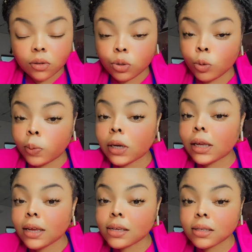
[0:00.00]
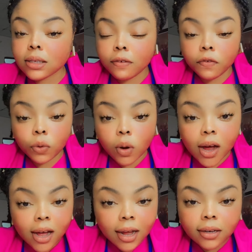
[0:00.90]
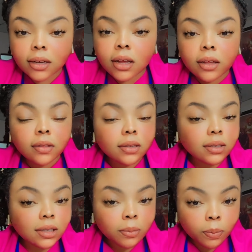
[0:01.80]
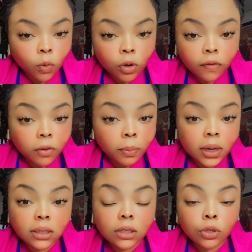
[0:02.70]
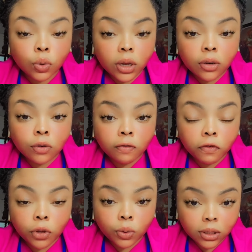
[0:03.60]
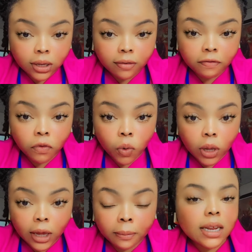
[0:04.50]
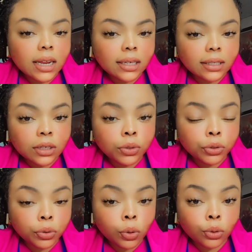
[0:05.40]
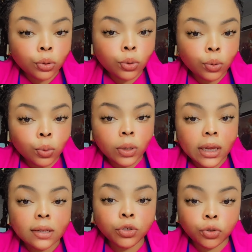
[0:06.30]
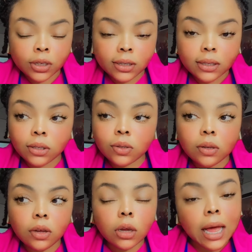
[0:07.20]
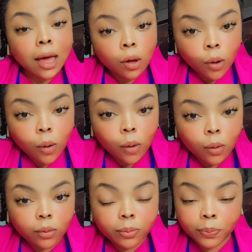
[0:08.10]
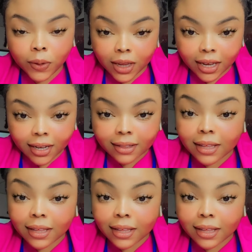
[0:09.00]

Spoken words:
So please, if you can, this is one of the best thing you can do for yourself, okay? The next thing you should also know in drinks is alcohol, beer.